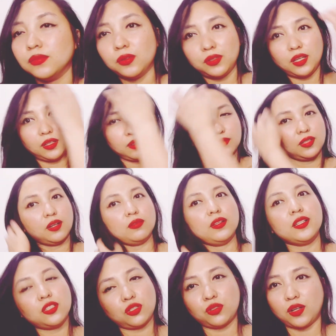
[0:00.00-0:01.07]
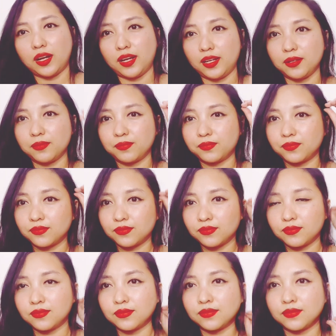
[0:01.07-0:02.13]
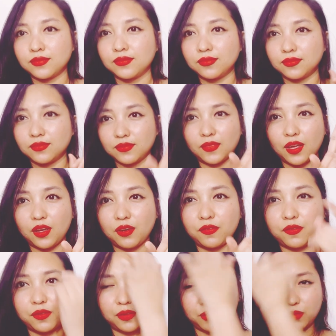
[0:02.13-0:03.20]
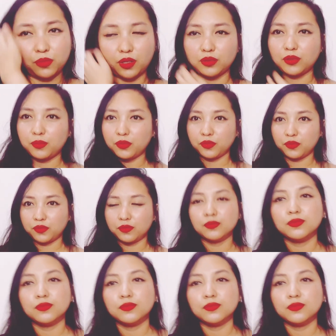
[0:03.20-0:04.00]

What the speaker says: Okay, now let's try if waterproof.